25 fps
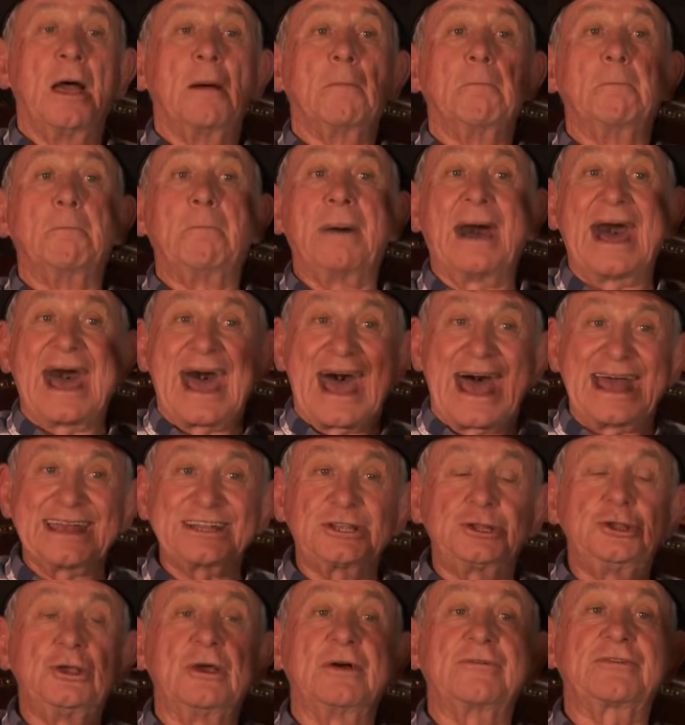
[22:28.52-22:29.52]

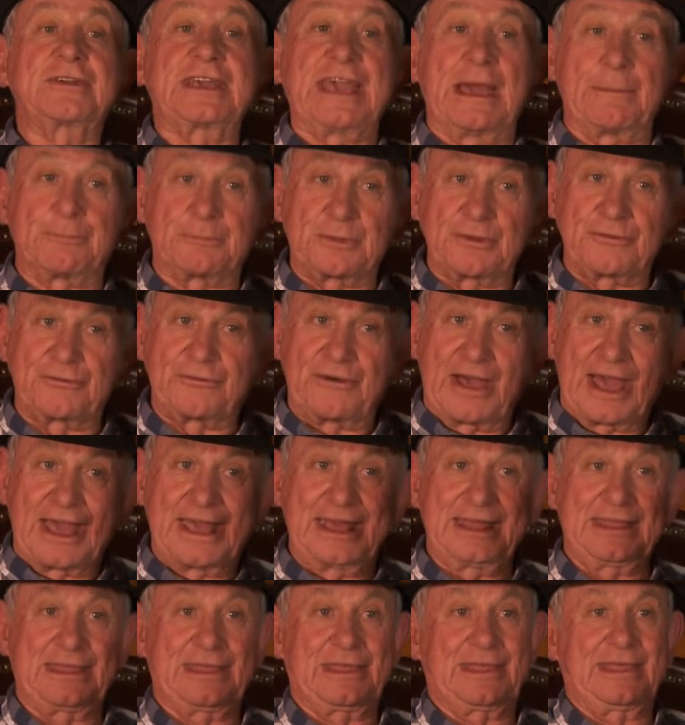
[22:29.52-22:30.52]
but you have kept the
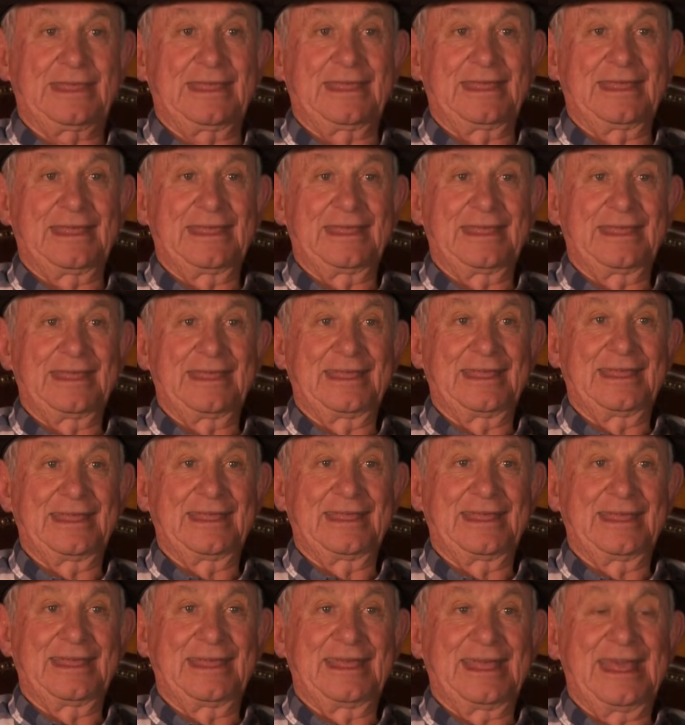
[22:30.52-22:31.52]
faith
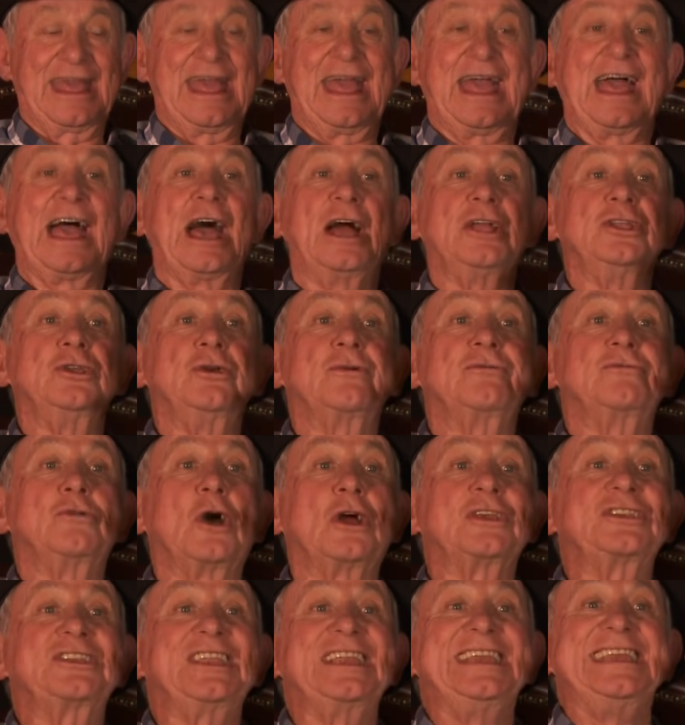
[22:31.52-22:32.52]
and you have
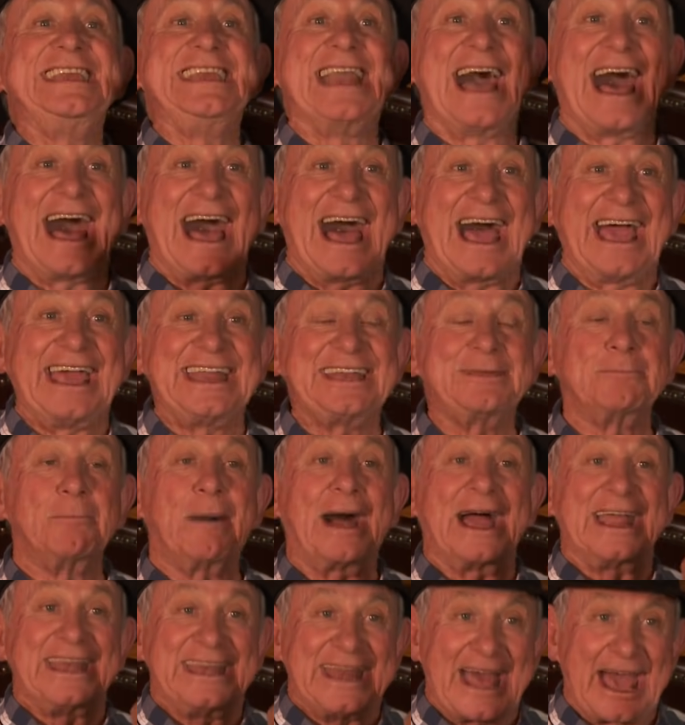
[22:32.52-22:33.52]
not denied
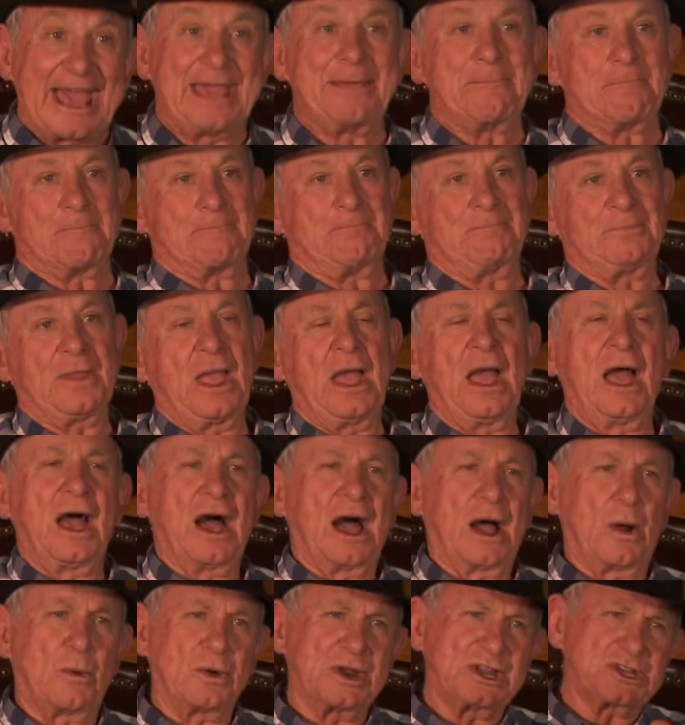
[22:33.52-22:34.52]
my name.
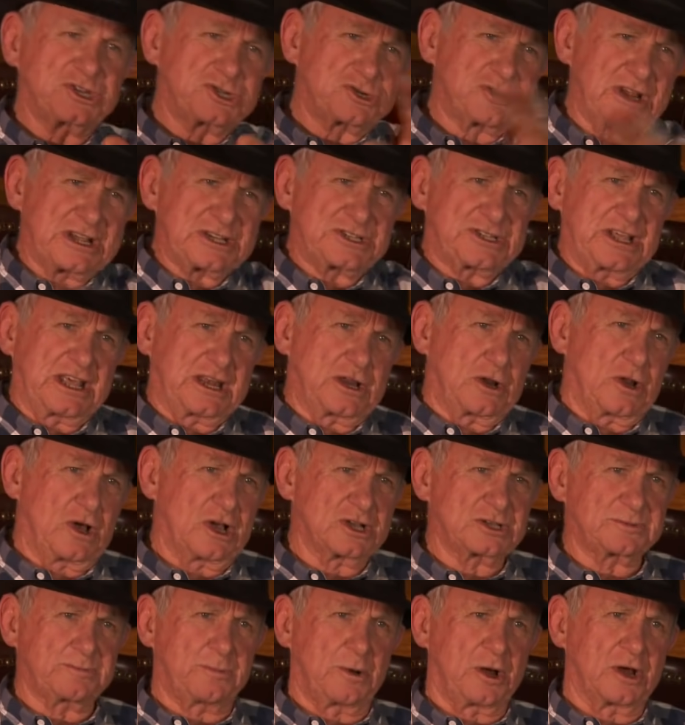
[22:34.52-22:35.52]
I want to stress that
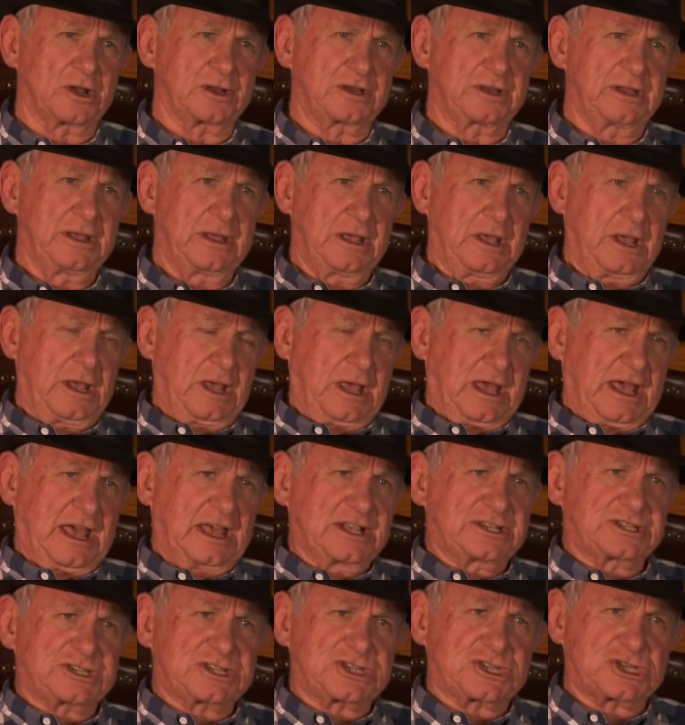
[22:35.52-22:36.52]
last part.
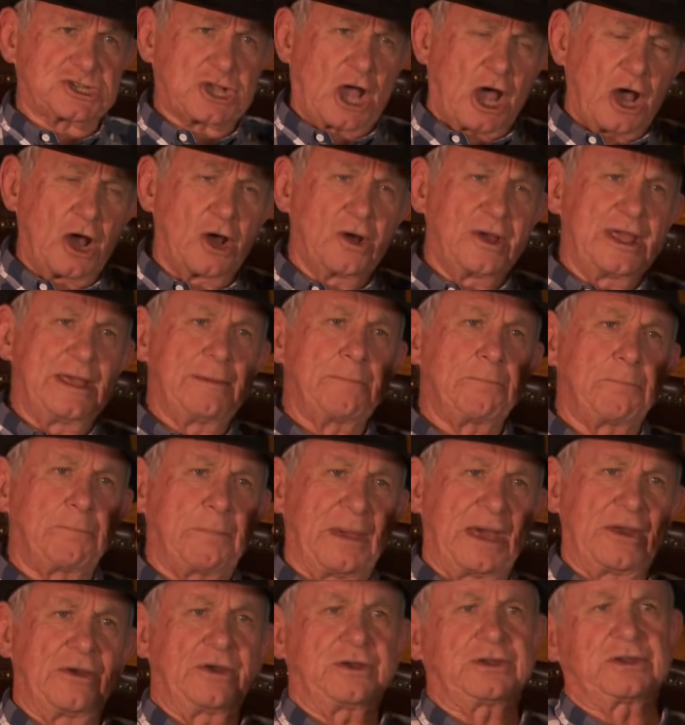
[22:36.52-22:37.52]
It's so
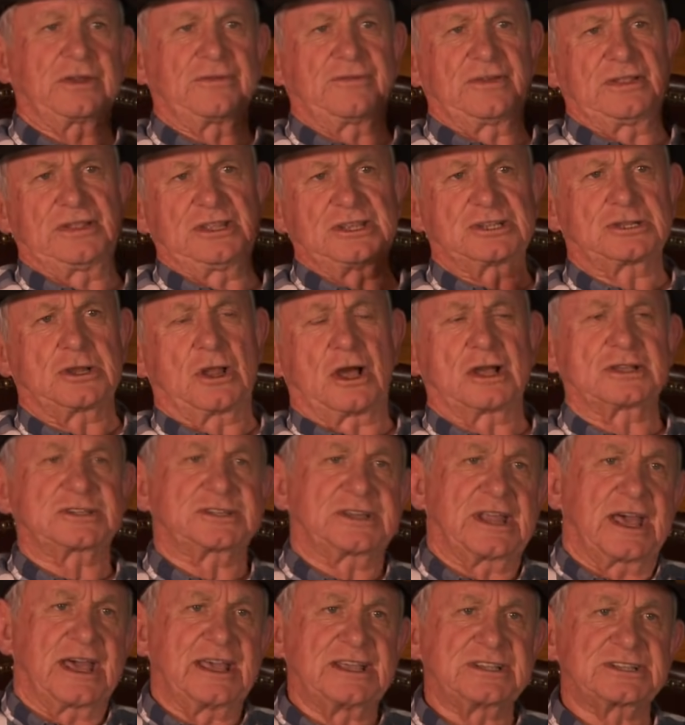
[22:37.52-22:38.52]
imperative in these
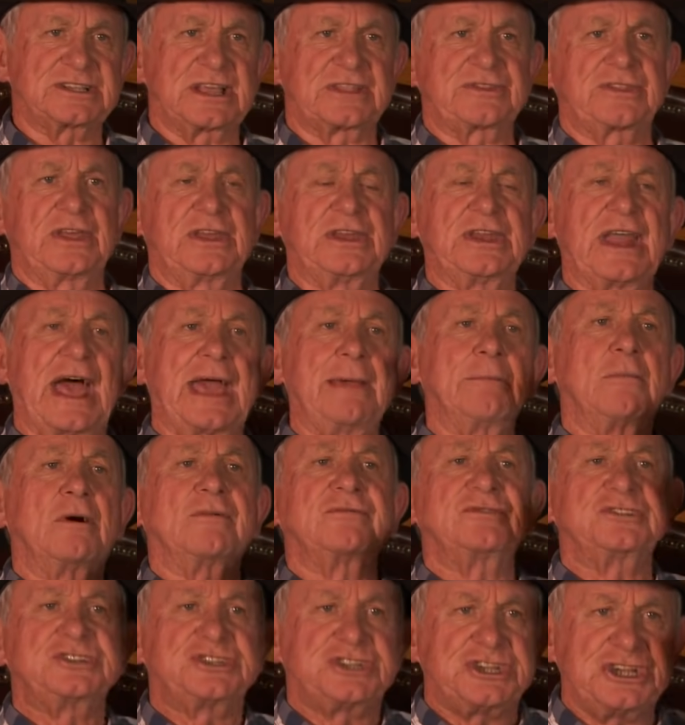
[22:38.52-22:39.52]
last days that the name
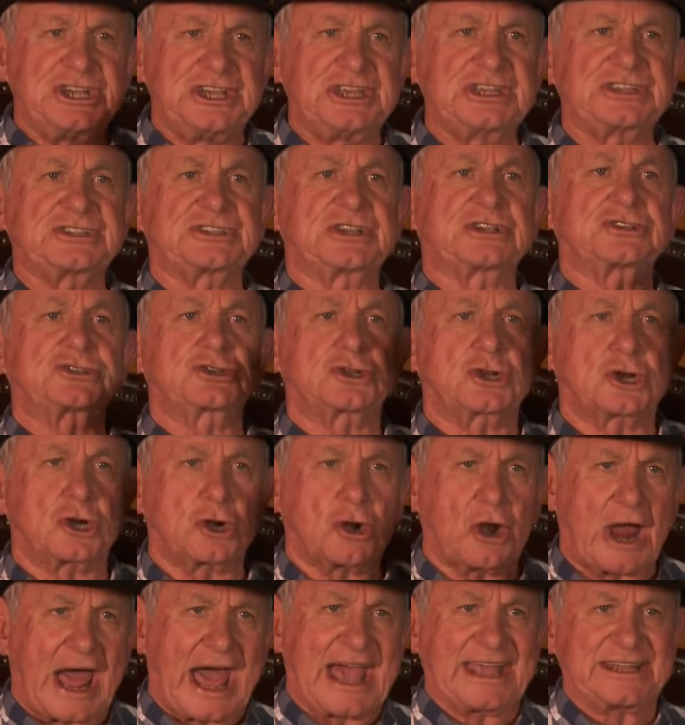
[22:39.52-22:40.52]
of Jesus
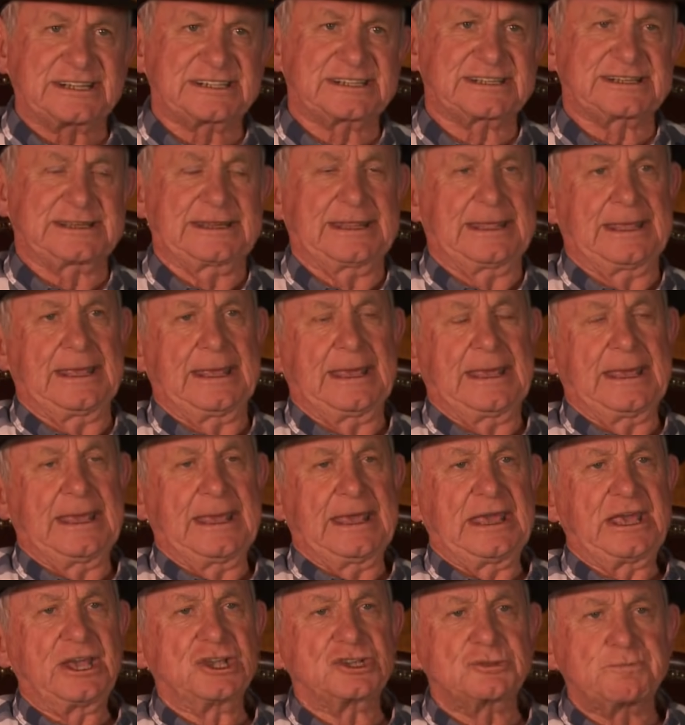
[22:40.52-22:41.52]
Christ
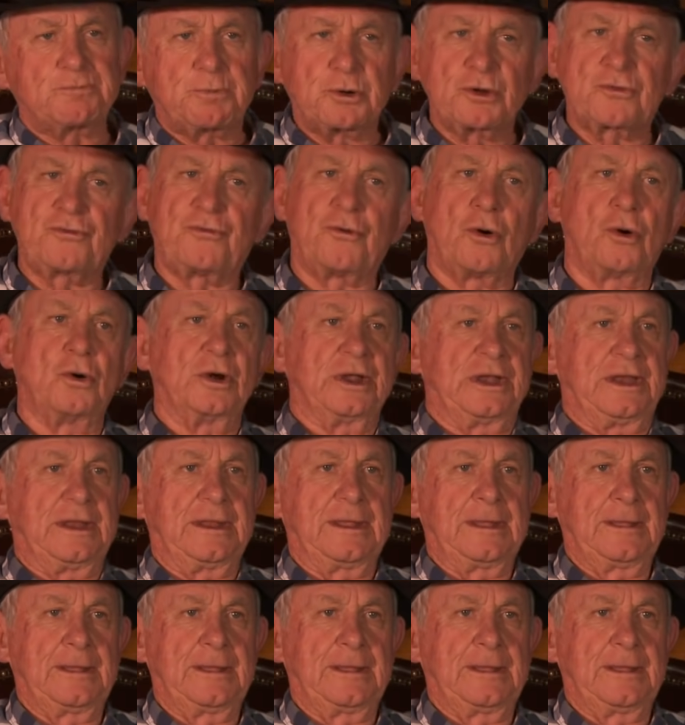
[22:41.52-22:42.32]
is put forward